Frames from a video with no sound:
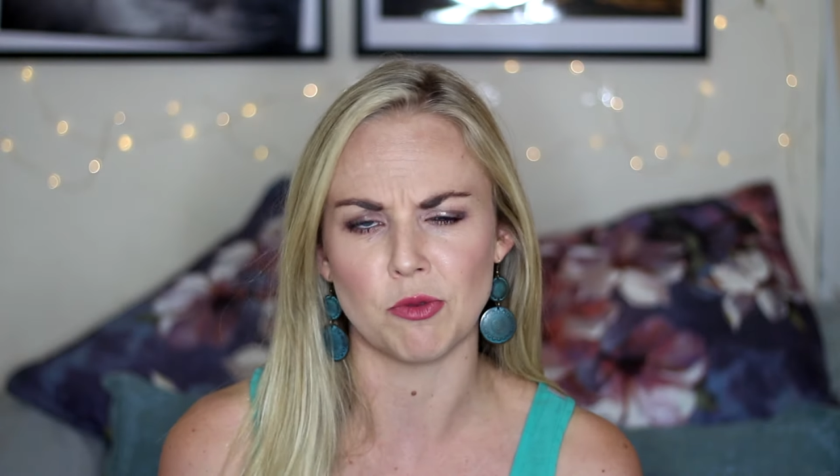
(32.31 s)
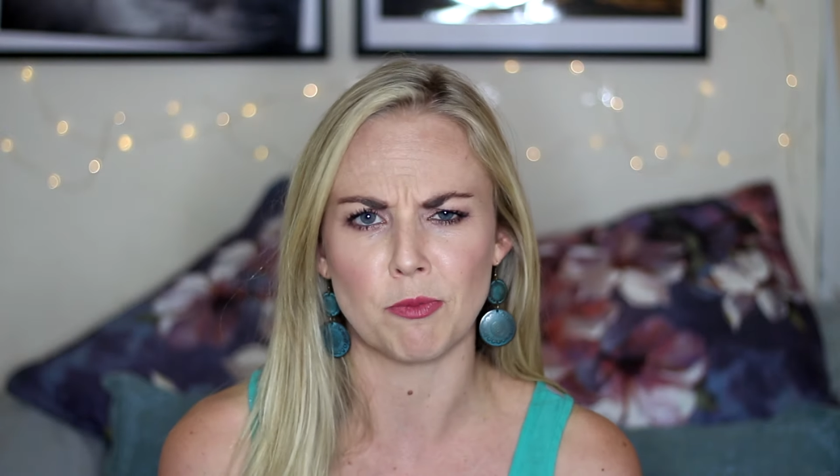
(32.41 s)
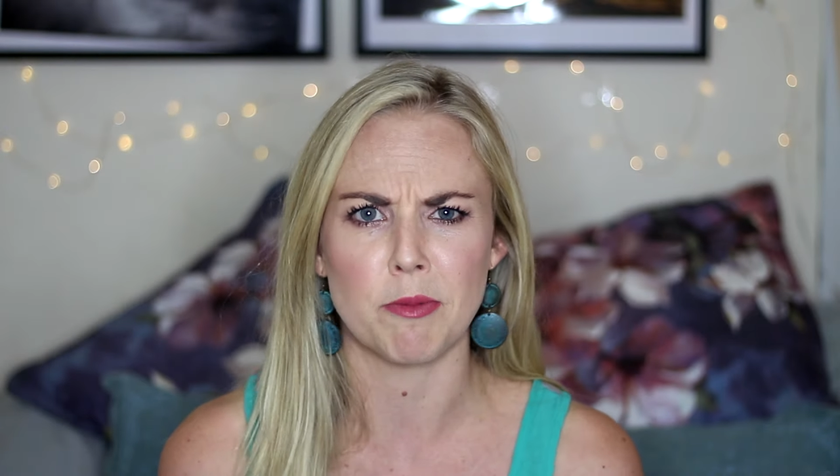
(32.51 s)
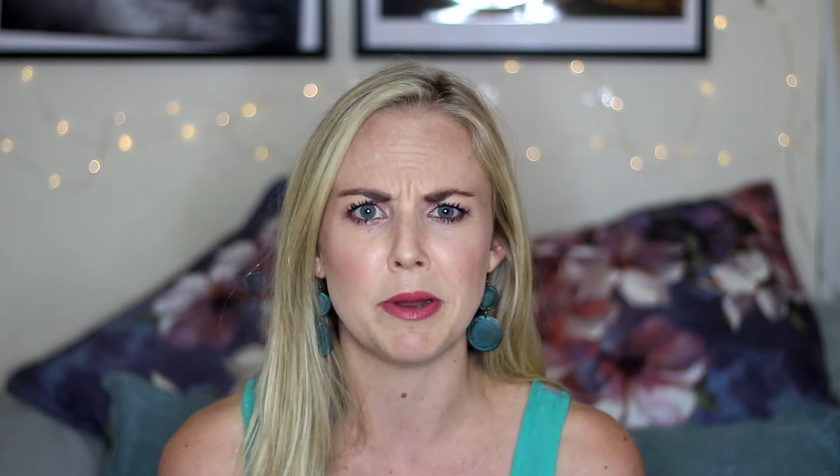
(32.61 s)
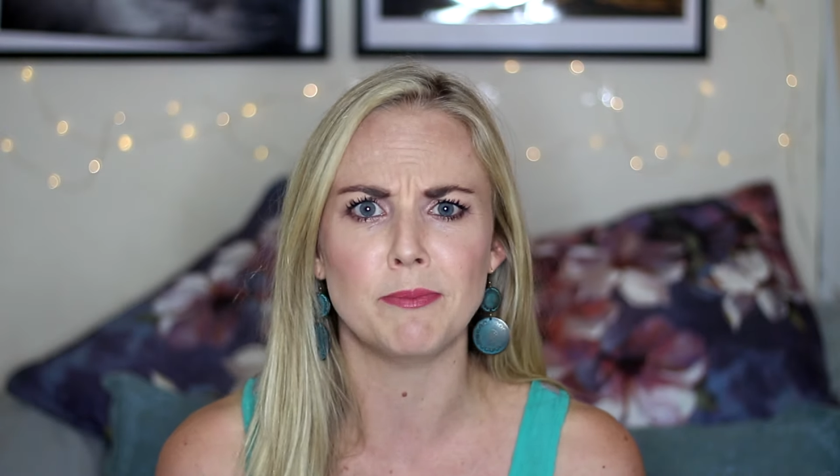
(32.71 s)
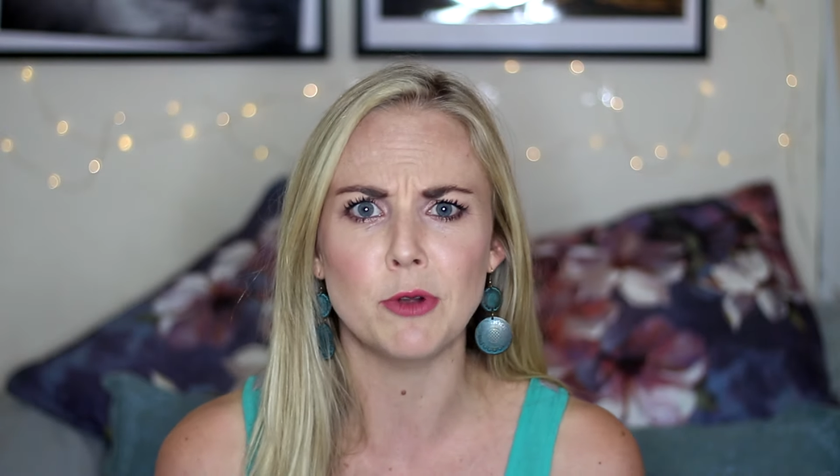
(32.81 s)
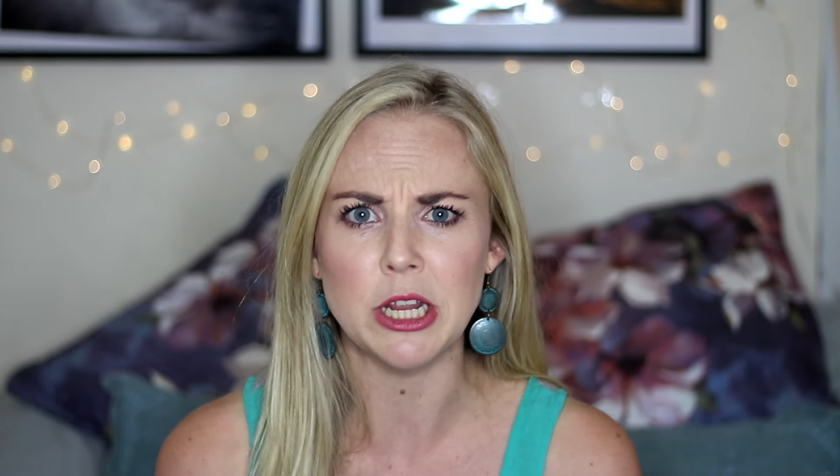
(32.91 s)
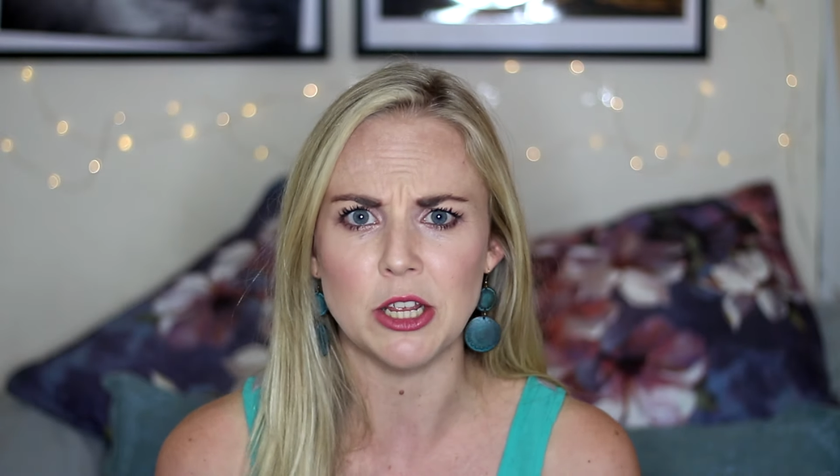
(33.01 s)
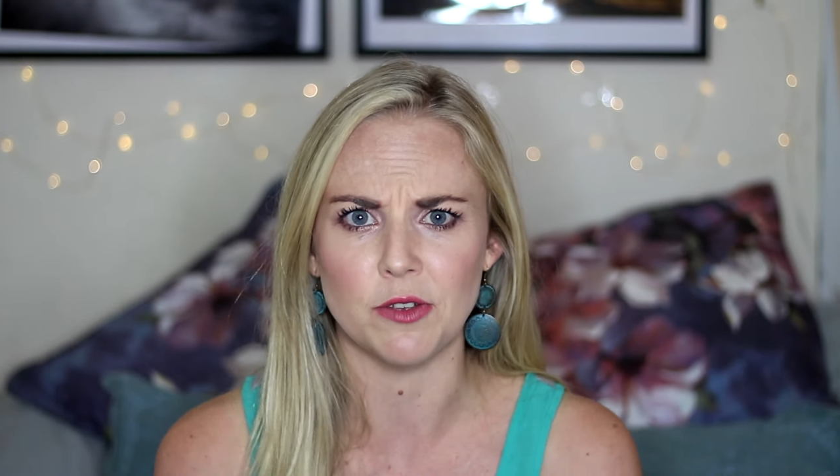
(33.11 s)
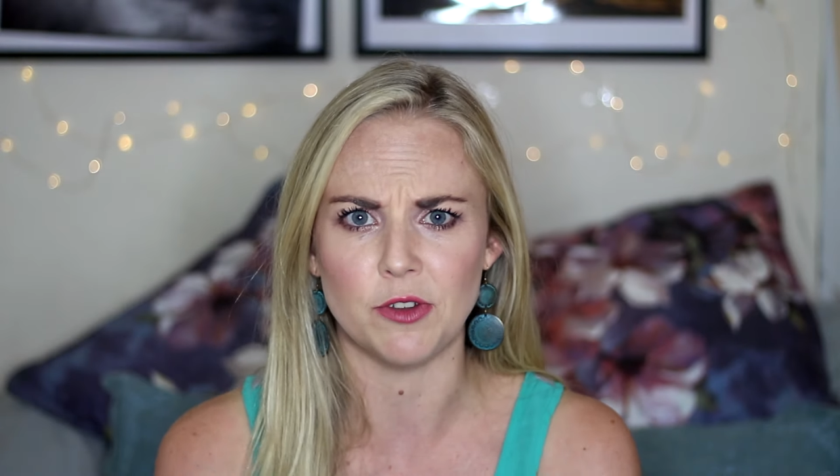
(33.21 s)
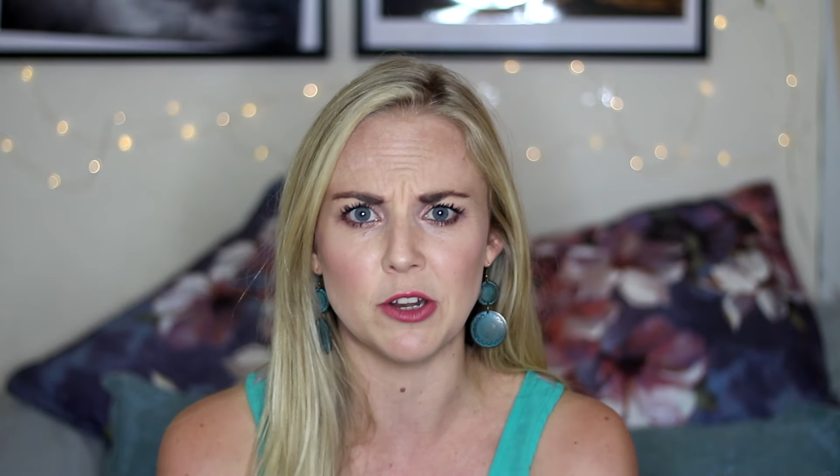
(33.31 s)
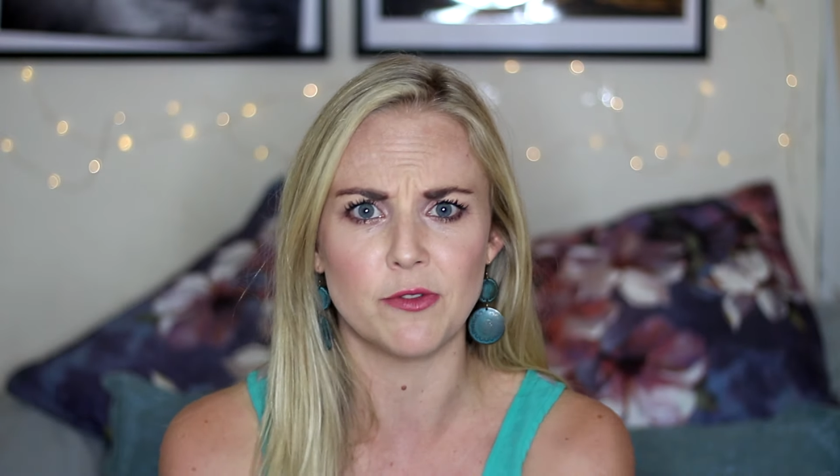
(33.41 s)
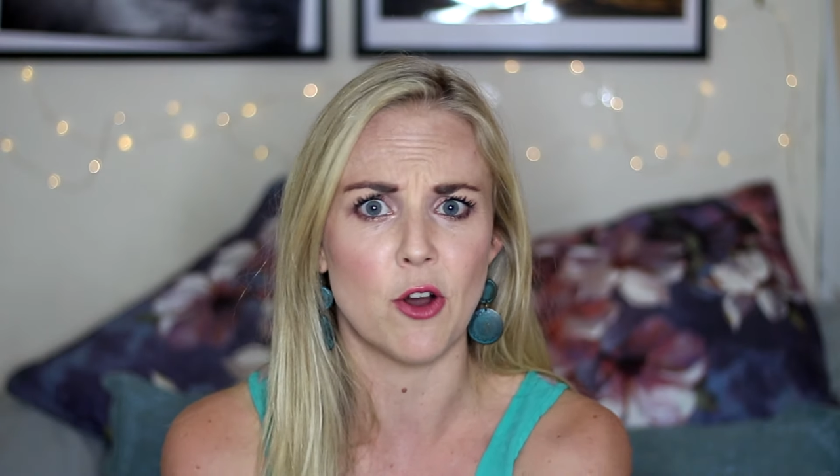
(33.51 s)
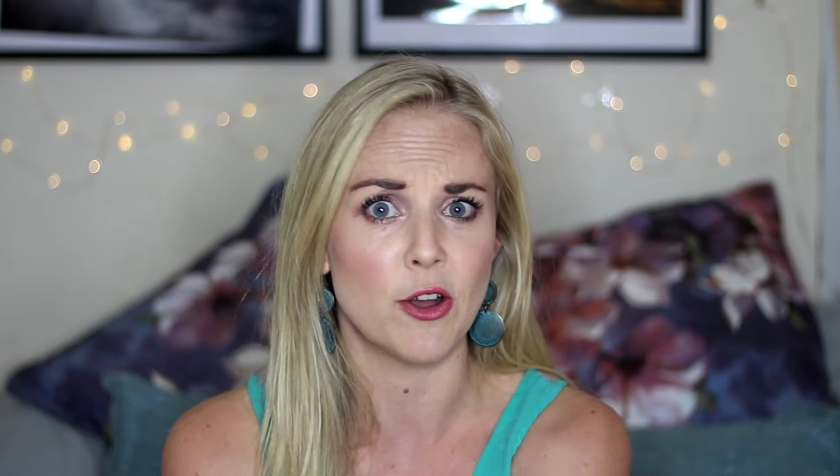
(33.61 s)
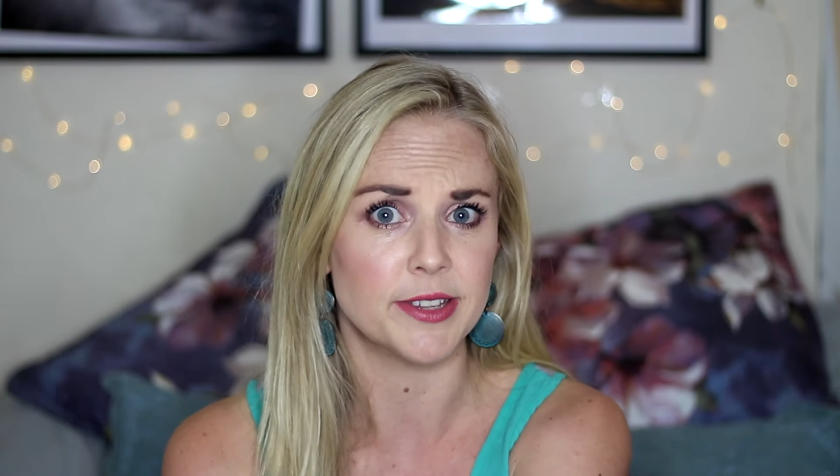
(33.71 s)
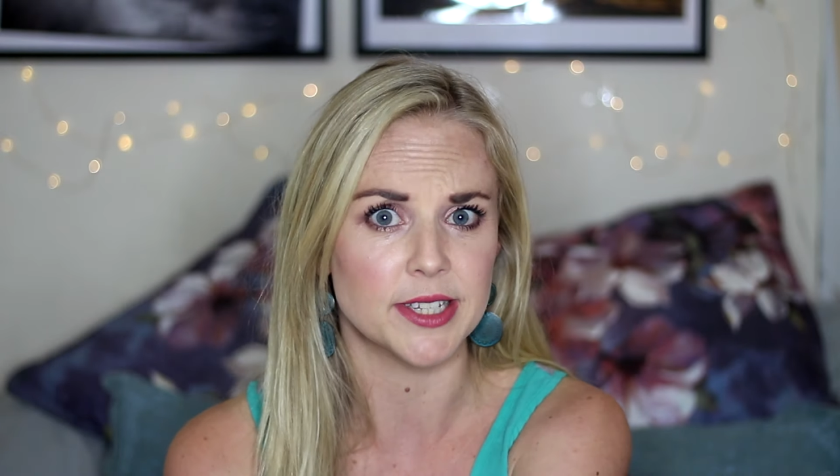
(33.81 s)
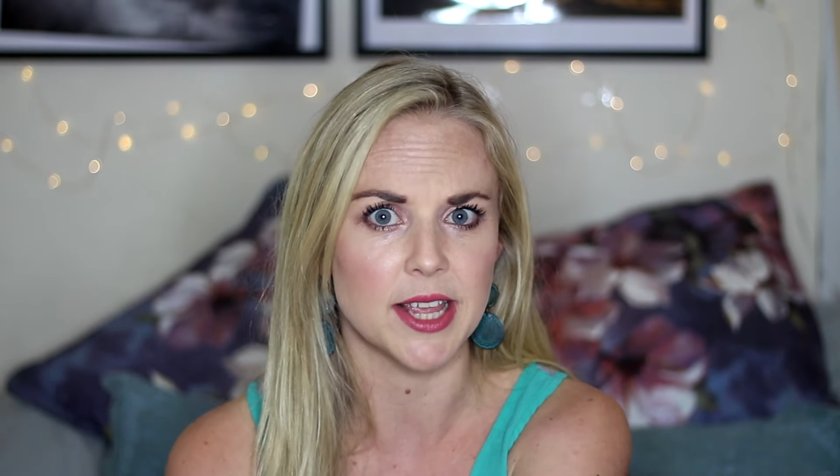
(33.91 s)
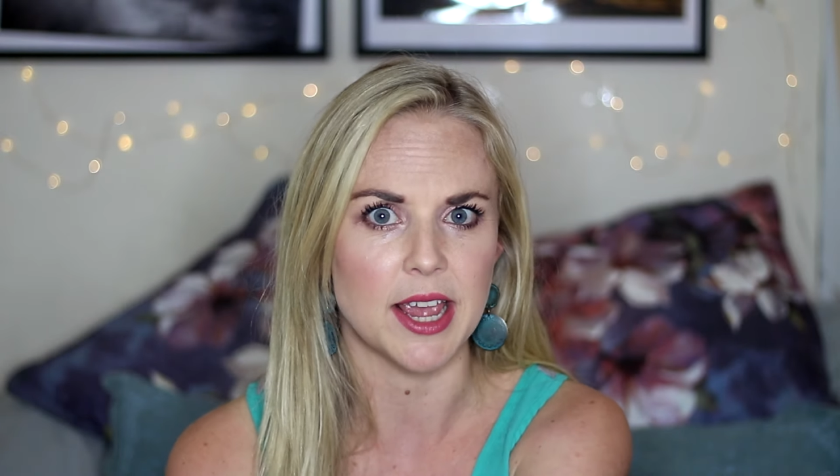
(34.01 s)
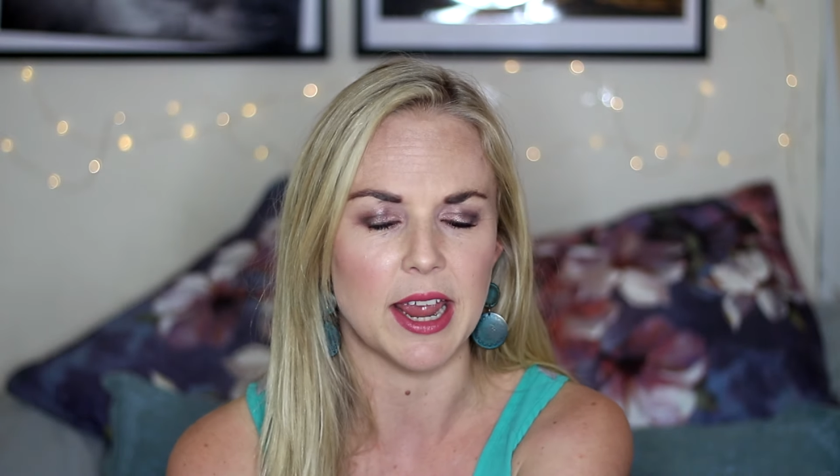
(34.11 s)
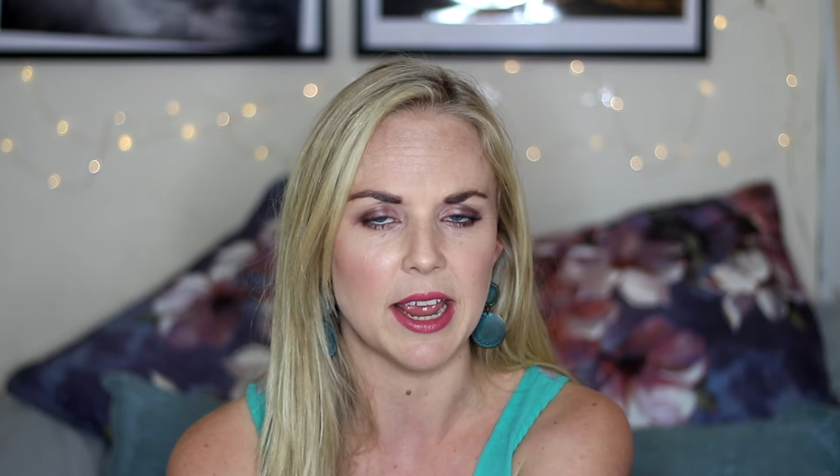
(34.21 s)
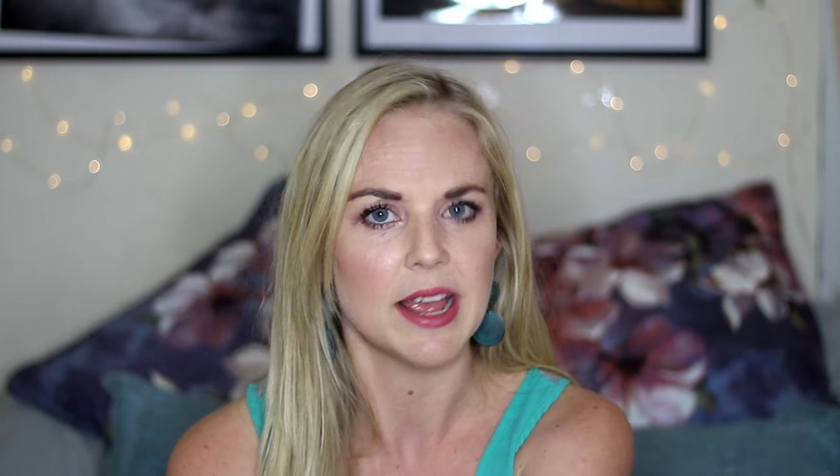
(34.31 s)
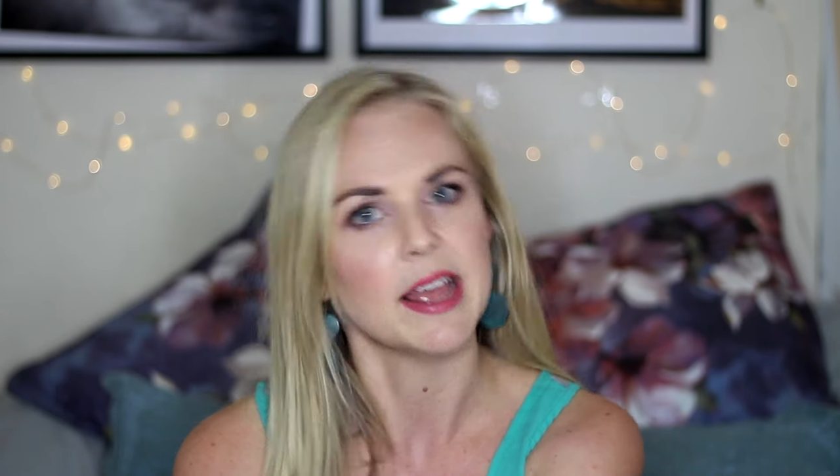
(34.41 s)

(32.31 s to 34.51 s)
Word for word: will probably bully you if you look for answers there.